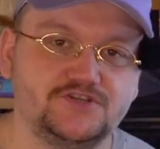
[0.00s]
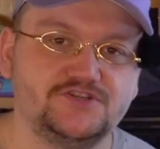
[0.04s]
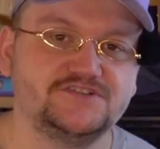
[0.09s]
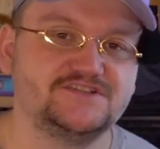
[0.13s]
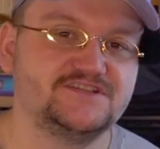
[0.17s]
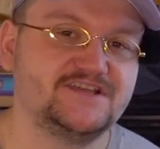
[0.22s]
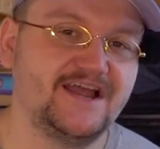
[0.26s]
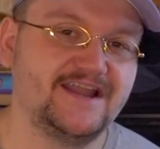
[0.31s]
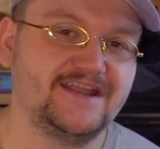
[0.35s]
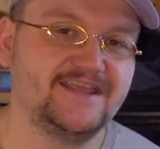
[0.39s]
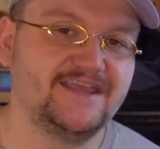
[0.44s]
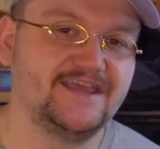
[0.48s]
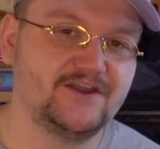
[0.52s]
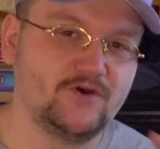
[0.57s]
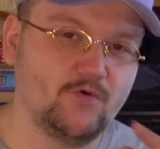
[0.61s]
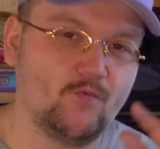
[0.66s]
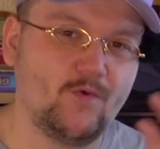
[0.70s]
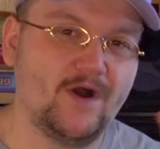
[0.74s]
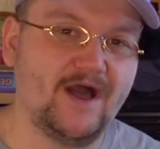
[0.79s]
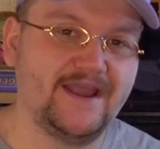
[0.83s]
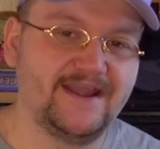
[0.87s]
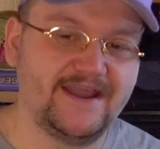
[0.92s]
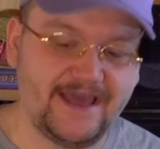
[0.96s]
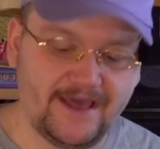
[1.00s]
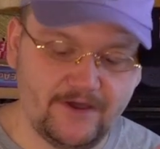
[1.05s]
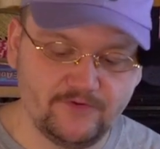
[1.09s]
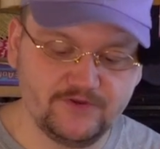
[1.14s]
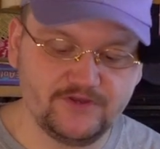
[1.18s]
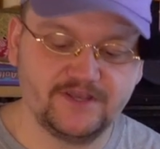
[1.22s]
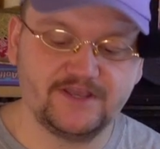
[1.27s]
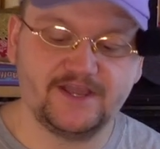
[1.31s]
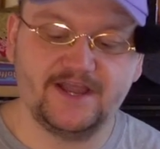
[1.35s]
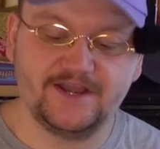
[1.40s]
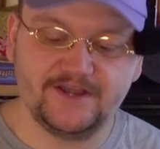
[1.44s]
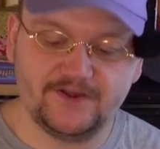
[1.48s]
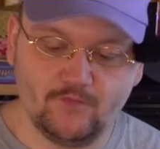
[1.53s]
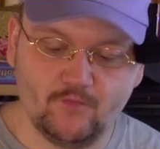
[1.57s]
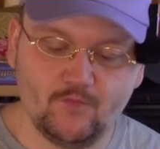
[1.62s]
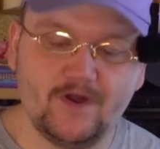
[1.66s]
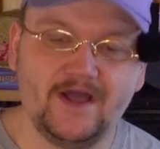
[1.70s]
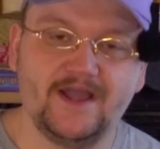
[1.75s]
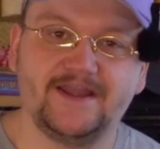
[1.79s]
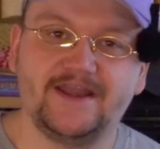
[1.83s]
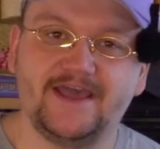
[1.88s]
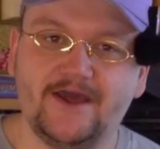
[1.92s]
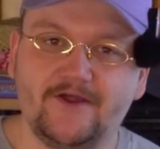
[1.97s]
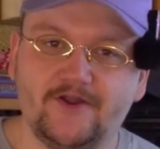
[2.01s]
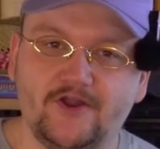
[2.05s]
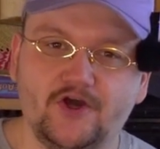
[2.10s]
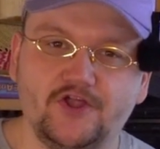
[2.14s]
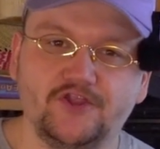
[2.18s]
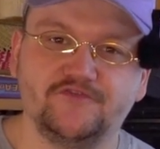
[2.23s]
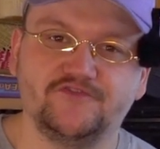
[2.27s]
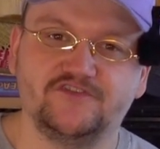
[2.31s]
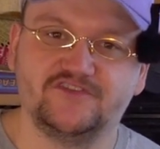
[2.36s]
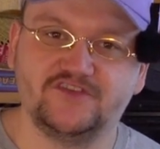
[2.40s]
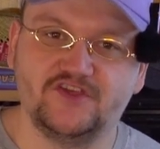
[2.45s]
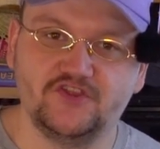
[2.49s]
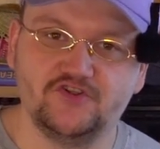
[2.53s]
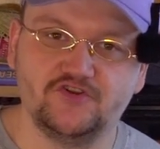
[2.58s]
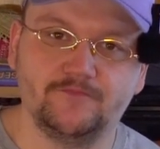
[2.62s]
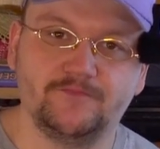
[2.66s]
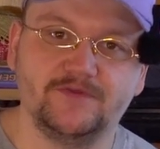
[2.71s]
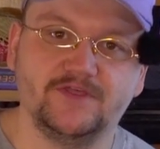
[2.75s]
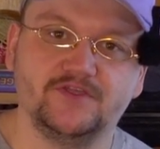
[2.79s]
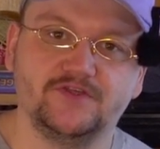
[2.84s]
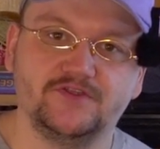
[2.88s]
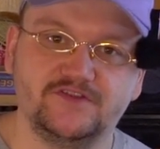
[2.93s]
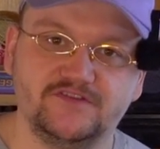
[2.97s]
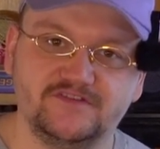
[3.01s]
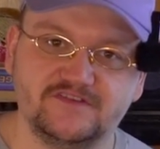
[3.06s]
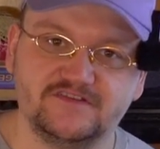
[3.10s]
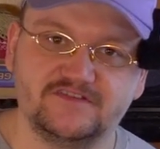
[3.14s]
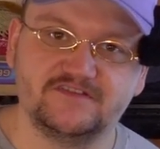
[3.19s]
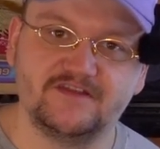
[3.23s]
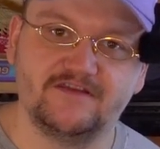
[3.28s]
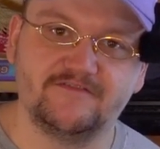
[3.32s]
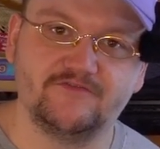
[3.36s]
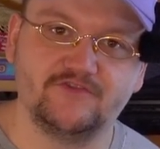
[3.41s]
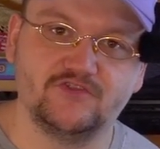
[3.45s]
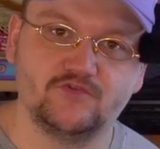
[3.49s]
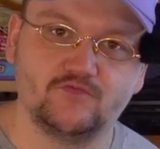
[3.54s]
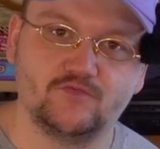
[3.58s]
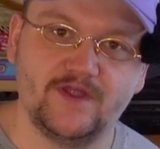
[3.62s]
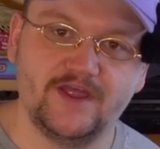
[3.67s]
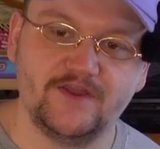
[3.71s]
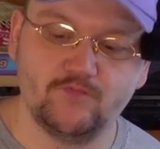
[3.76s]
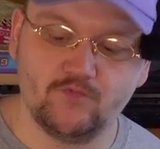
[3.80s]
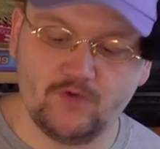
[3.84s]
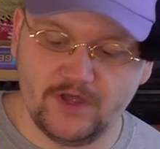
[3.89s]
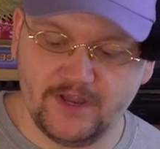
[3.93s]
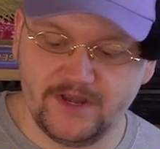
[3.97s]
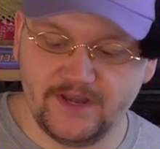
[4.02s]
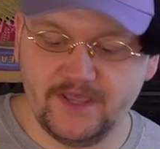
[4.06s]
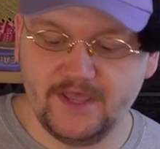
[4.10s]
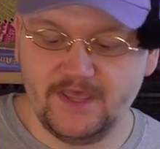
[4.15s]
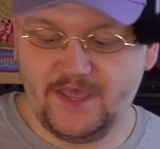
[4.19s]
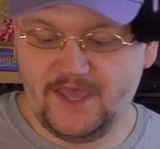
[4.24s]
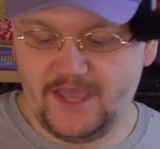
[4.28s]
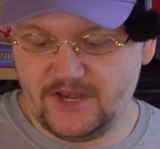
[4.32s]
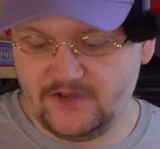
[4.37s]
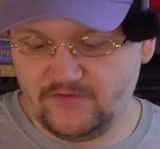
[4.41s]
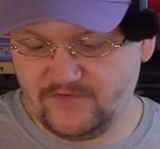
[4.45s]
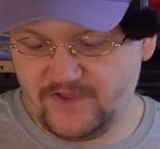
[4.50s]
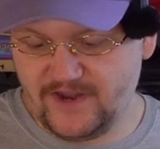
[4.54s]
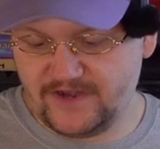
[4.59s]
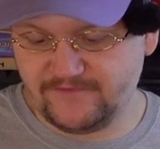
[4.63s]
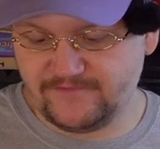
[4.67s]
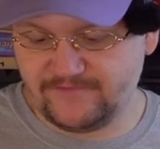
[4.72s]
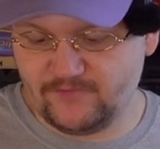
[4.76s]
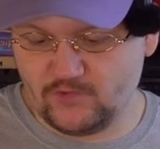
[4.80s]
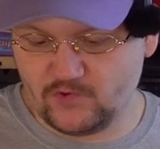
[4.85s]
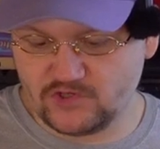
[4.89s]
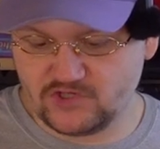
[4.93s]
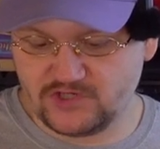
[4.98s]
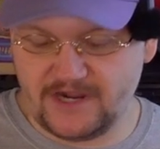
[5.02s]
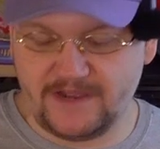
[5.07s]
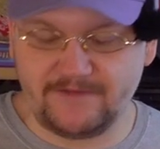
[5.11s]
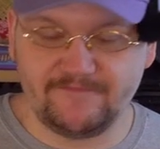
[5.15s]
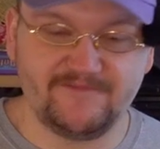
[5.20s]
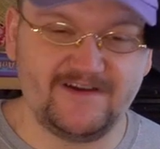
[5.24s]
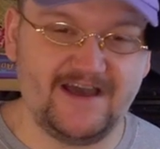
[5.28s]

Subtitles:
just kind of get a white out, and you kind of white out all of his other abilities except for the red one, and you've got a 4-drop